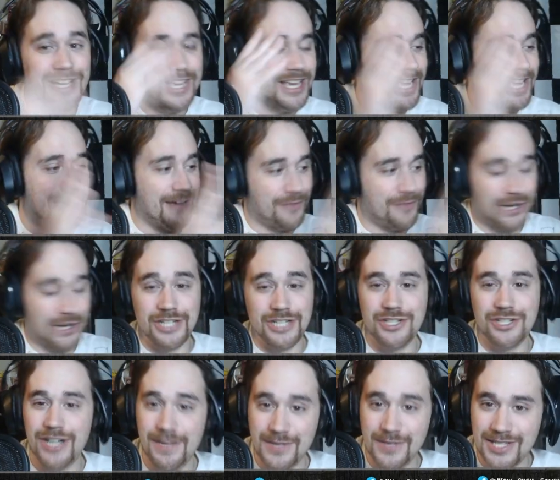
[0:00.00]
I forgot
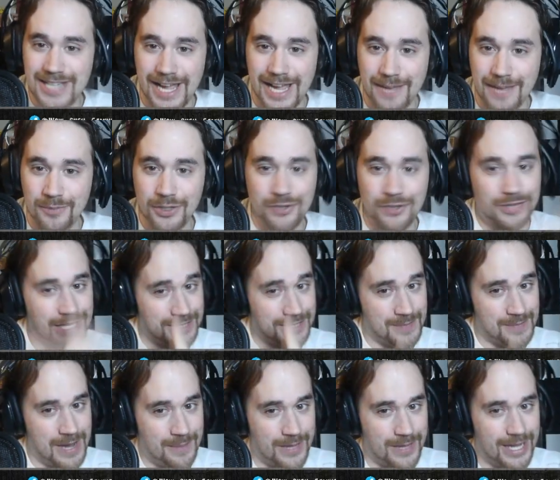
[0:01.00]
your name is SkyBlue, that's
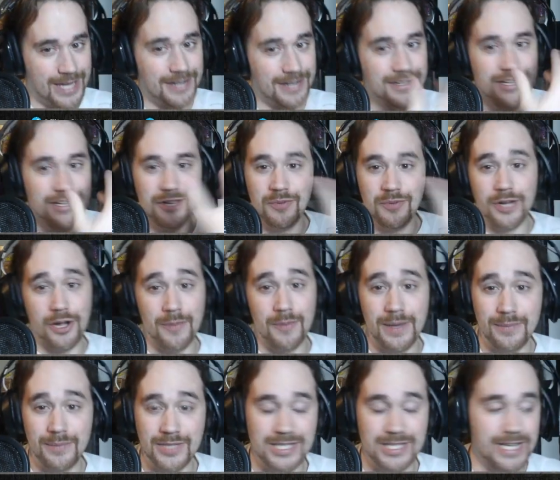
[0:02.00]
my bad. We all
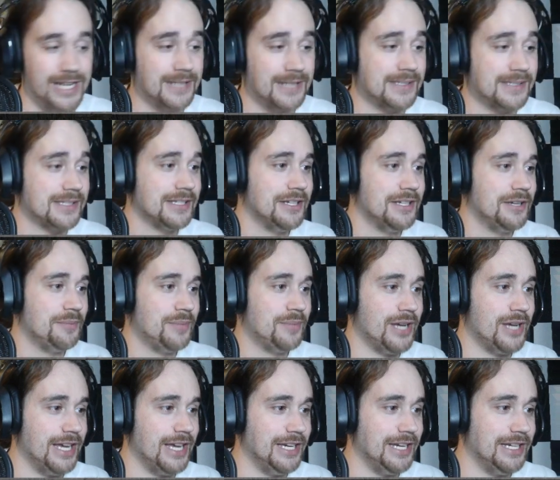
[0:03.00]
make mistakes.
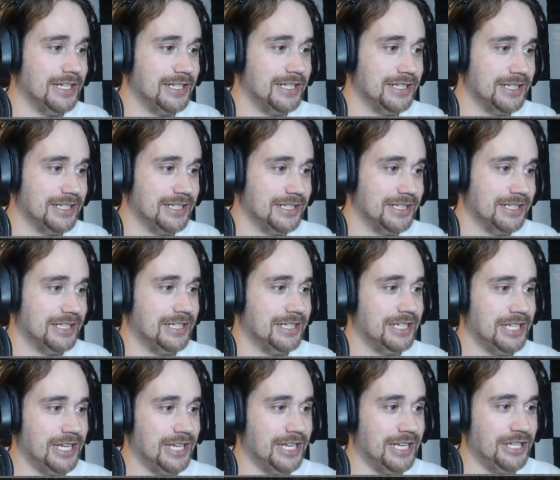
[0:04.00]
But
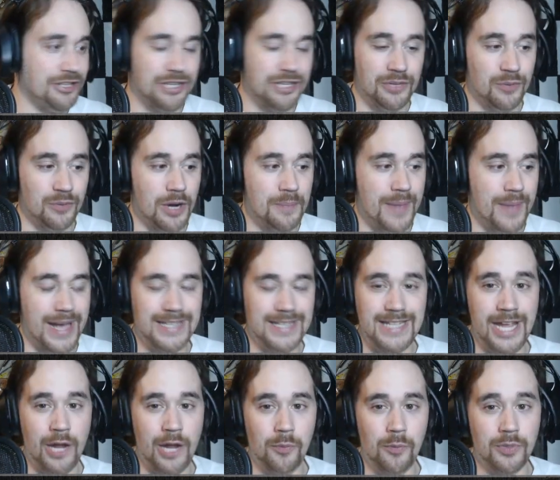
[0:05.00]
you could run back
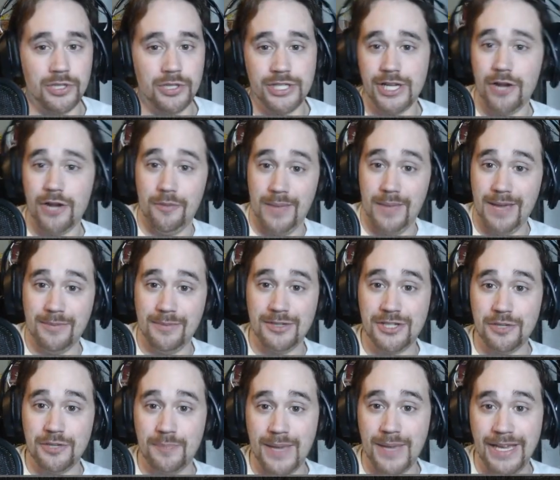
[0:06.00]
to help Rochelle, maybe
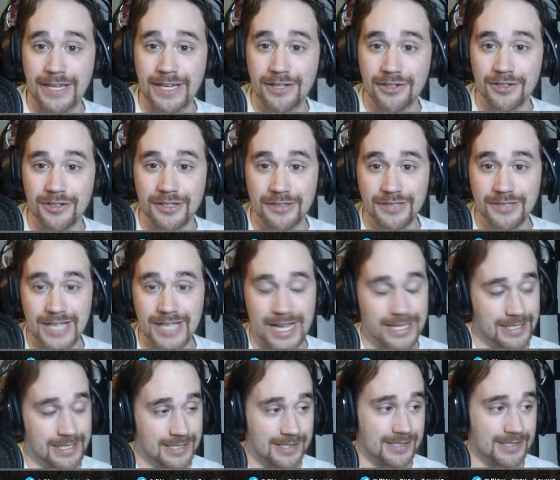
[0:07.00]
she'll pay you your
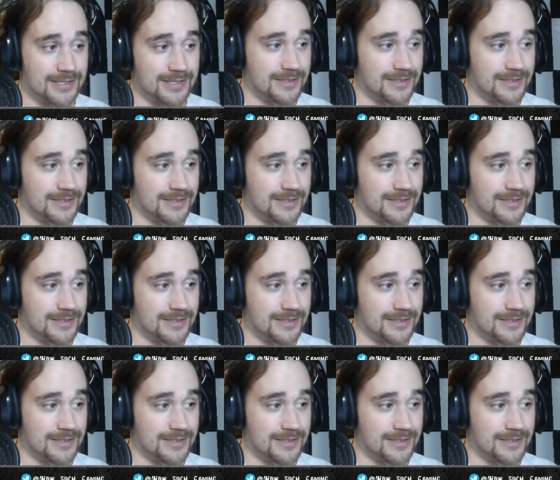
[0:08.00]
kindness.